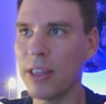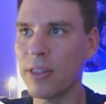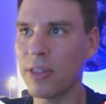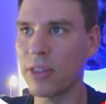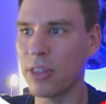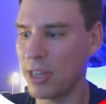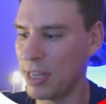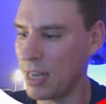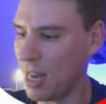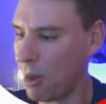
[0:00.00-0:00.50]

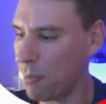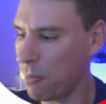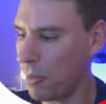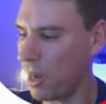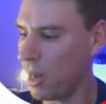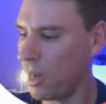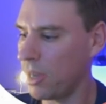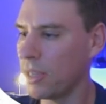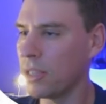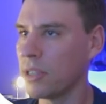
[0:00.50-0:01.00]
the
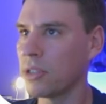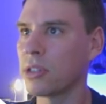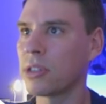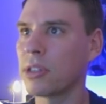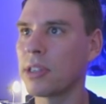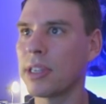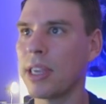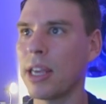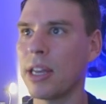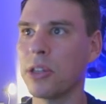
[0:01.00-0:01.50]
number is
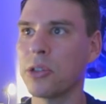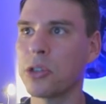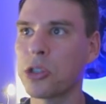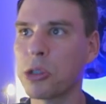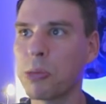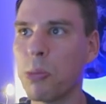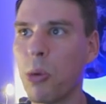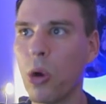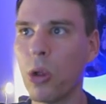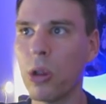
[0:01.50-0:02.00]
getting
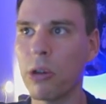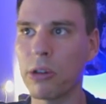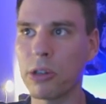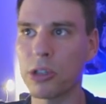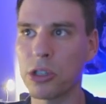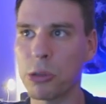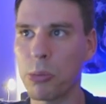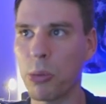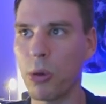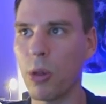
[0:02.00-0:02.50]
smaller and
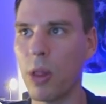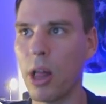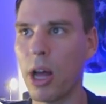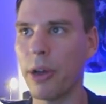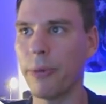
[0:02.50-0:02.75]
smaller.